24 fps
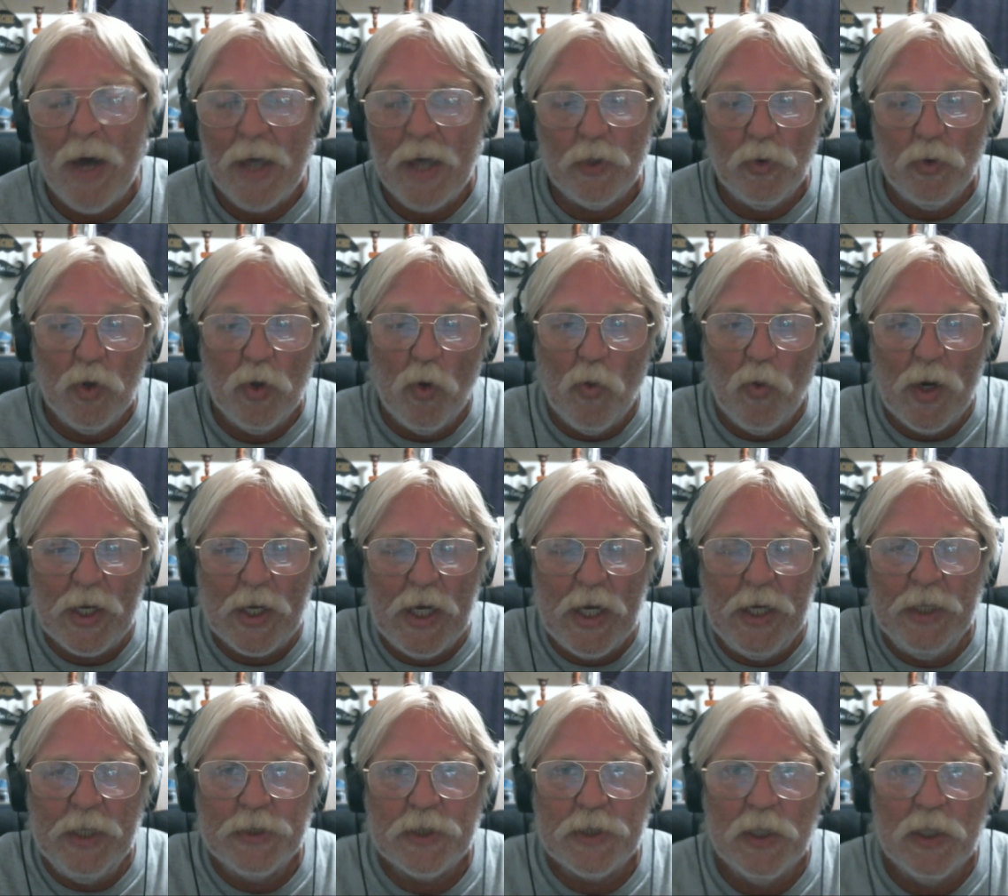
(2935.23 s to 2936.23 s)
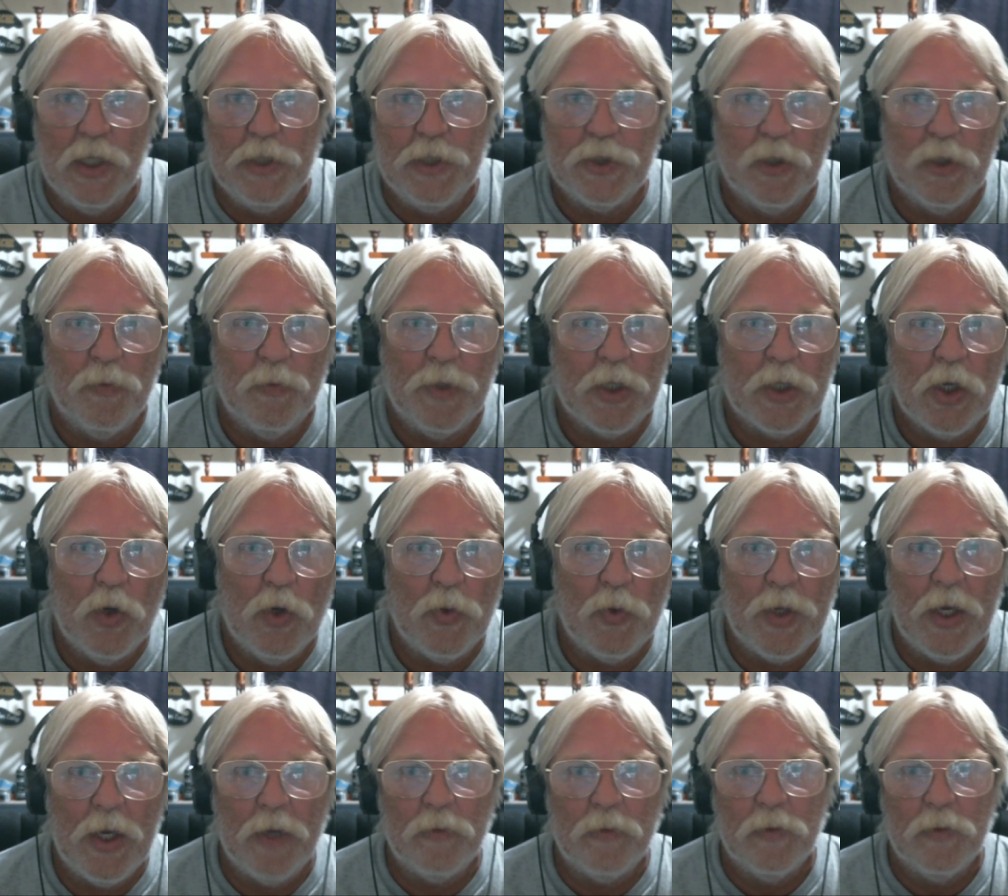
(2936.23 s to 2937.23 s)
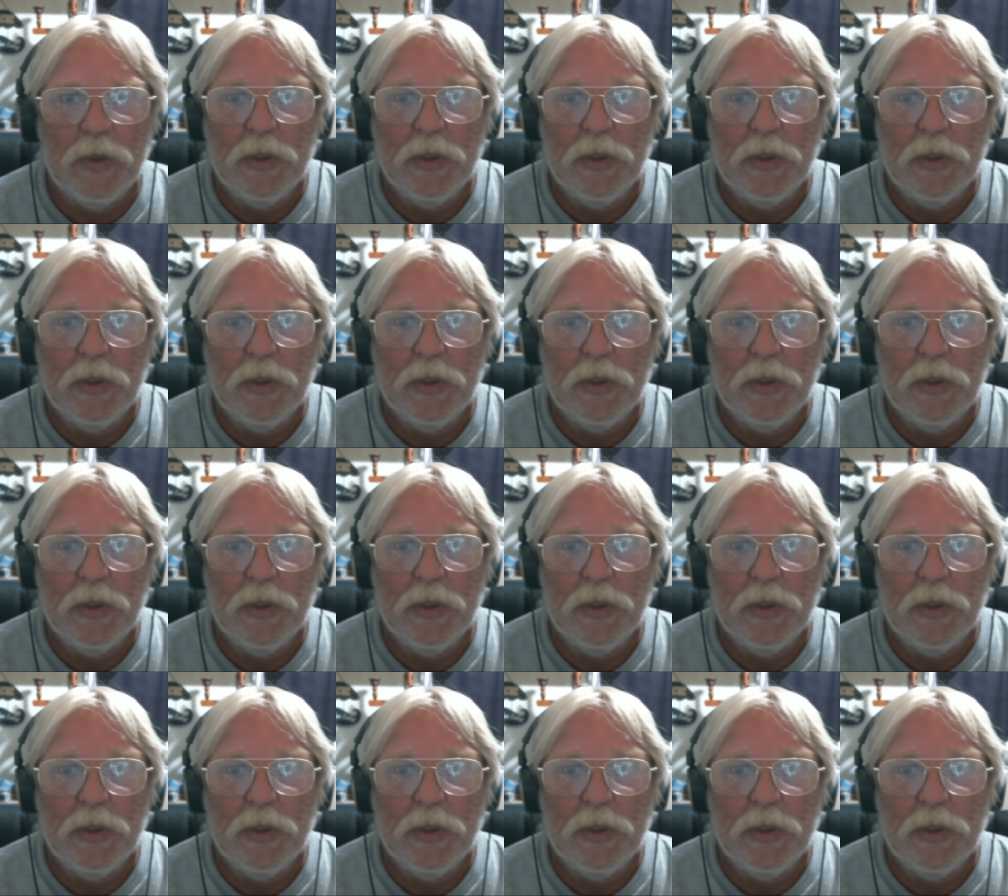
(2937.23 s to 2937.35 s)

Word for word: I don't know what kind of insulation I'm going to go yet.